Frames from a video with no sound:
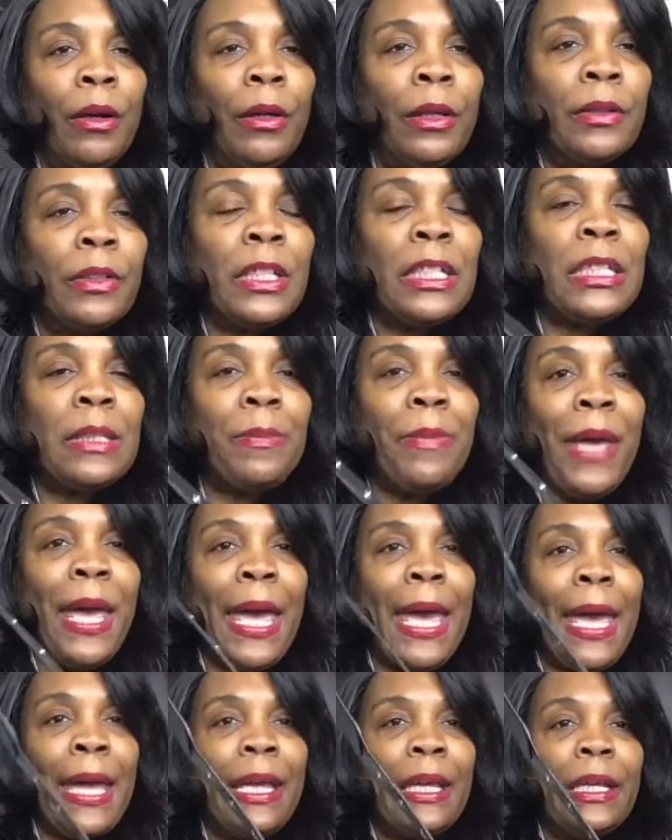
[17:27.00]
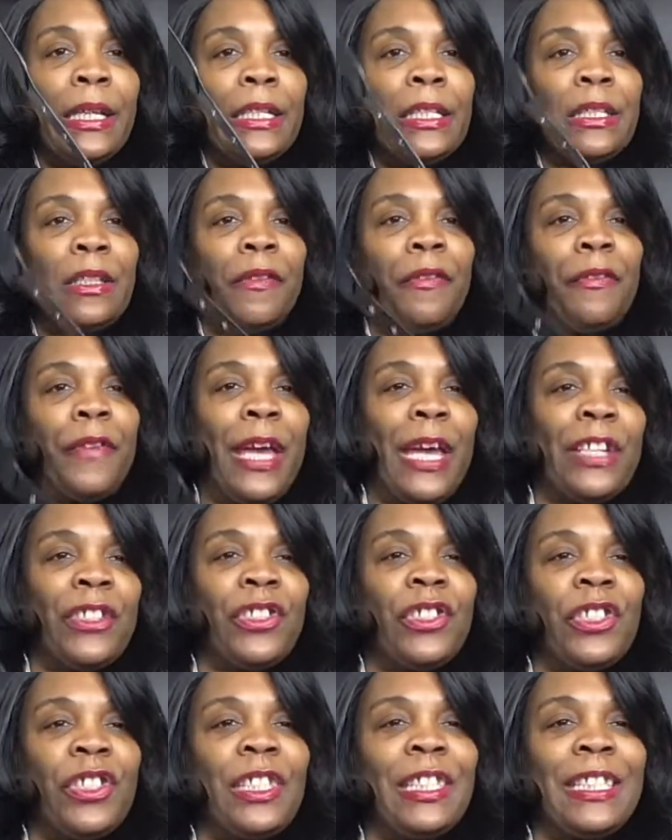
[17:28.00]
This bag is the
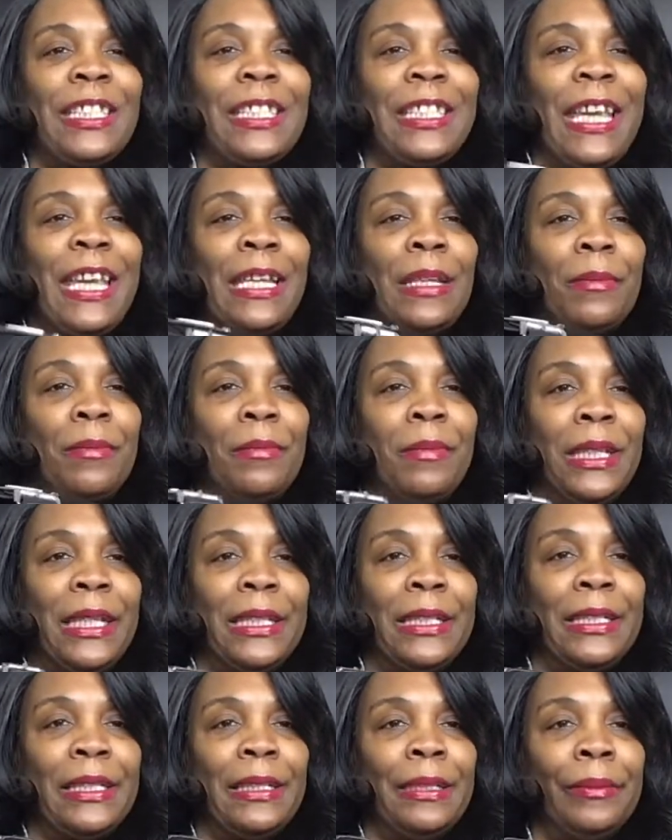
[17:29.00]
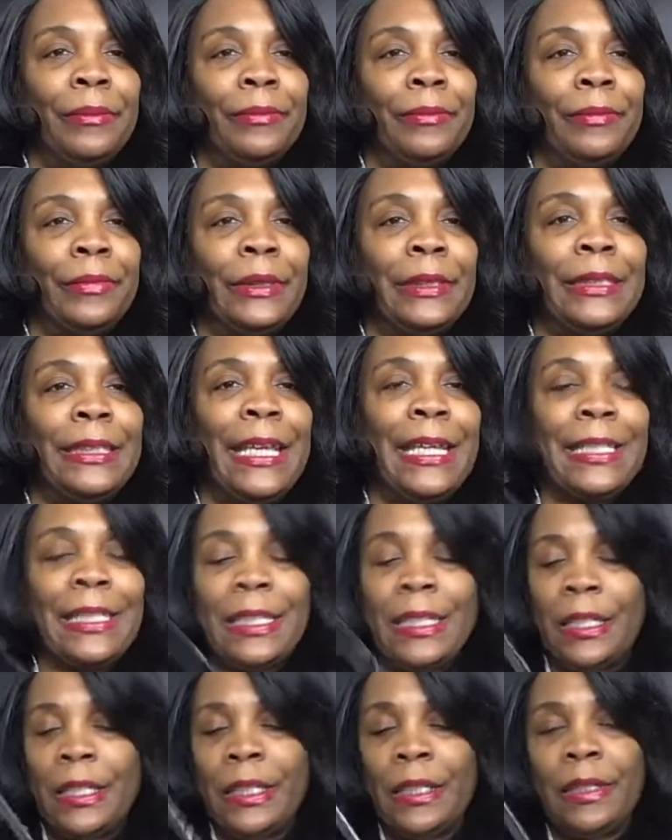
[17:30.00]
fashion statement. Yes,
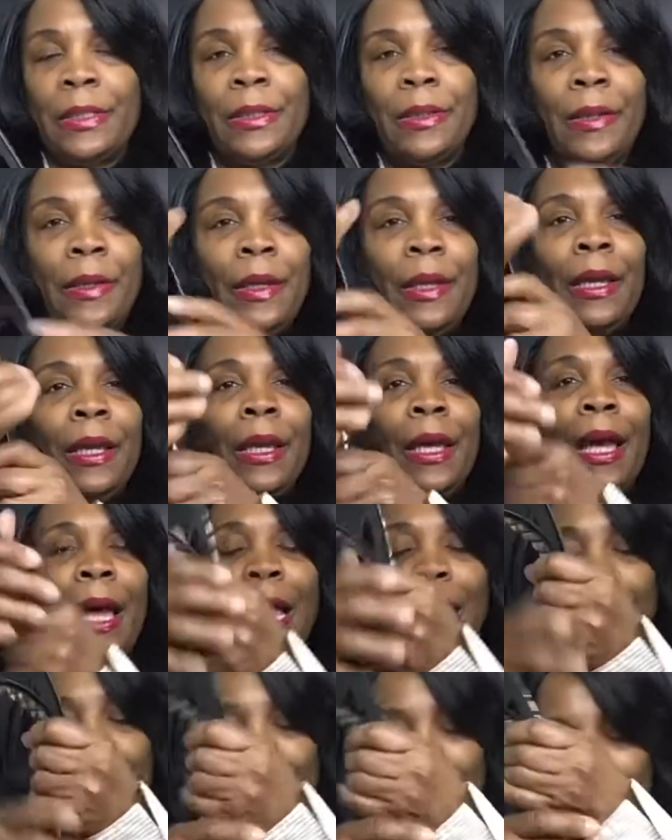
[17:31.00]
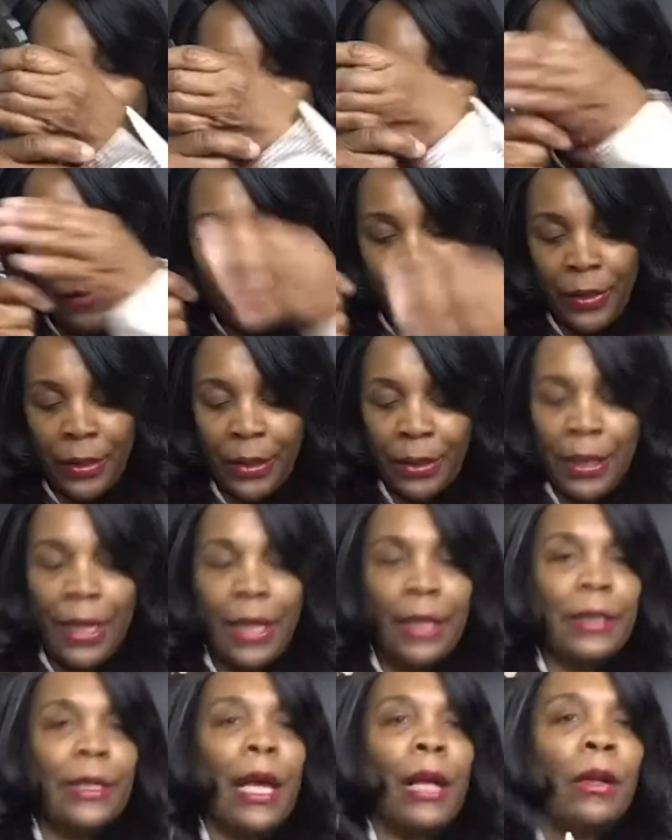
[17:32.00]
it is. I'm loving it.
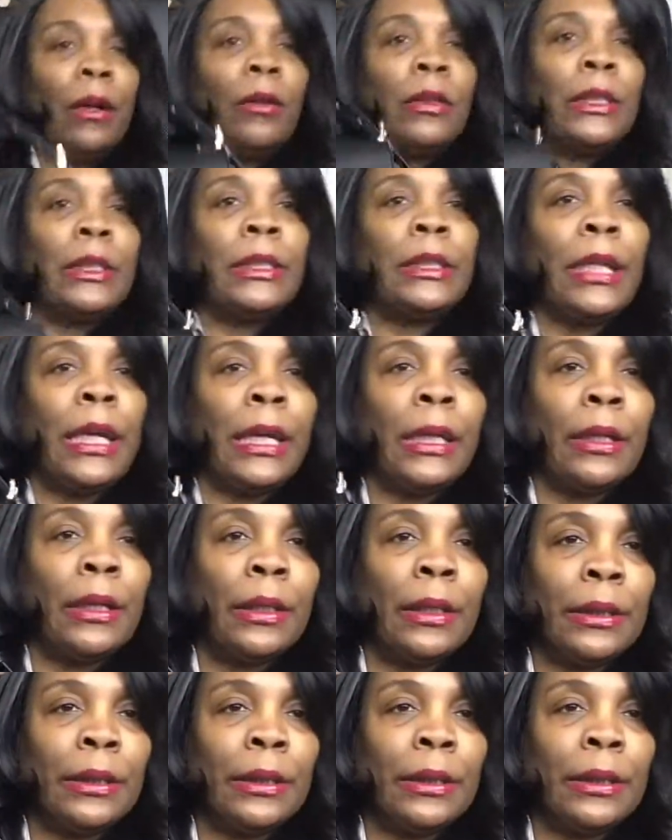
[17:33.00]
Now, only thing,